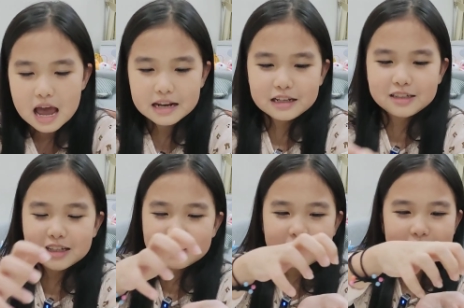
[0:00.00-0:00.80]
And it
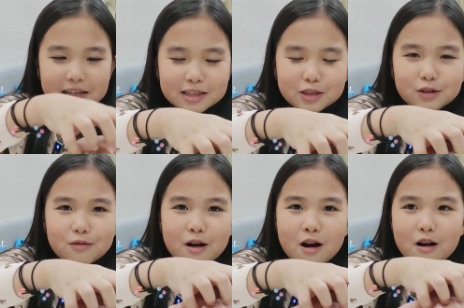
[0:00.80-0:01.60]
just sticks
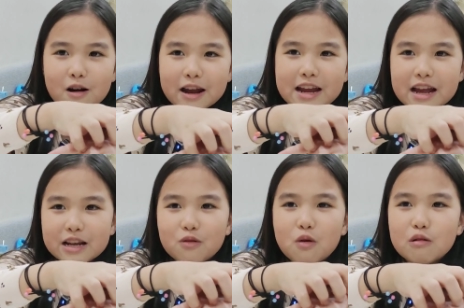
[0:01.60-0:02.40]
to her
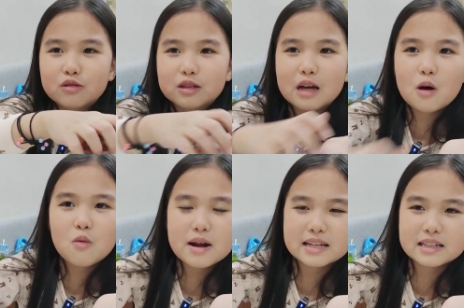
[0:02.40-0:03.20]
hand. It won't go
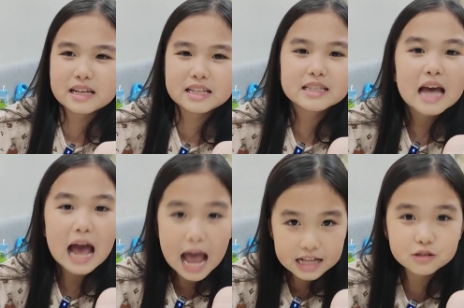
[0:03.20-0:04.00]
when it
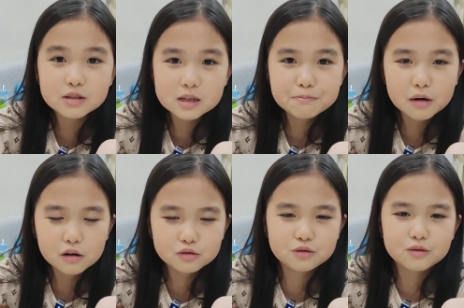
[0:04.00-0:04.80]
had to
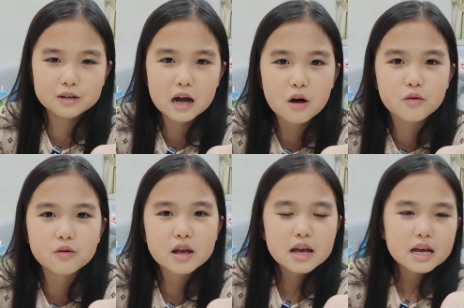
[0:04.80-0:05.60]
supposed to go.
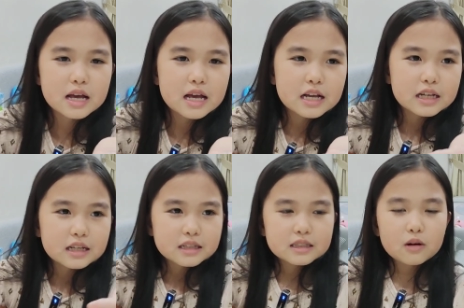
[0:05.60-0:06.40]

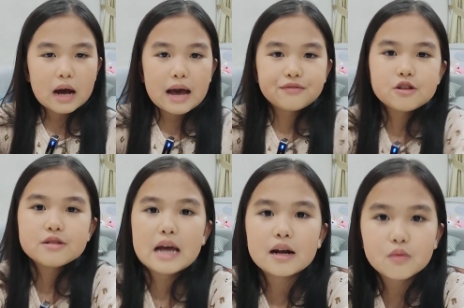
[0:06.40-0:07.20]
So
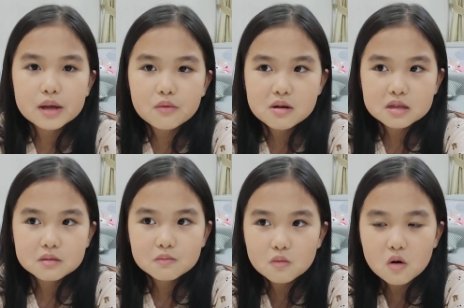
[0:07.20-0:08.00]
after that, we
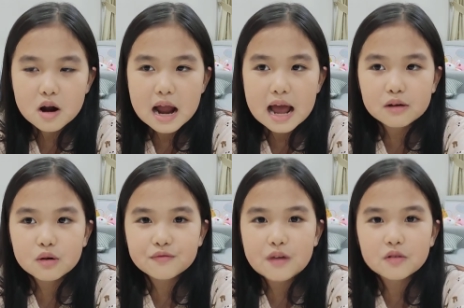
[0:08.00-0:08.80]
went more
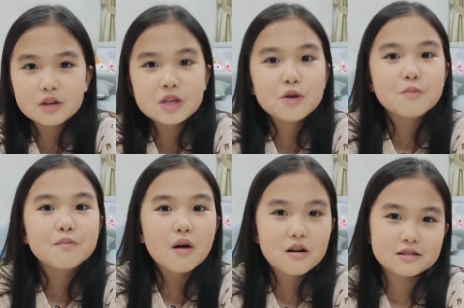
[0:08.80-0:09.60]
and we found a
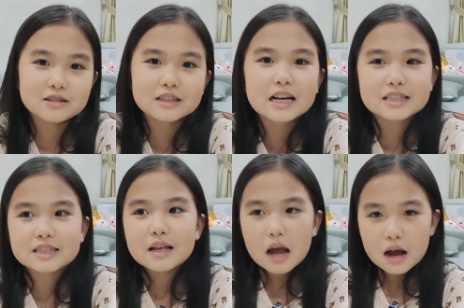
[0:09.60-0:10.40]
humongous
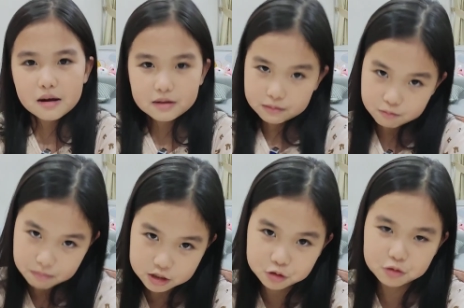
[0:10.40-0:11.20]

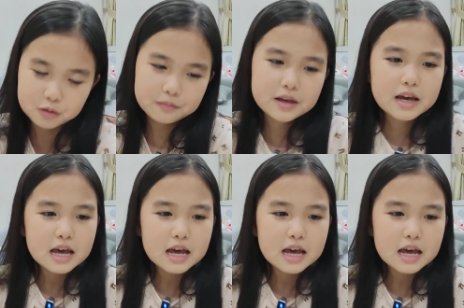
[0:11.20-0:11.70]
mushroom.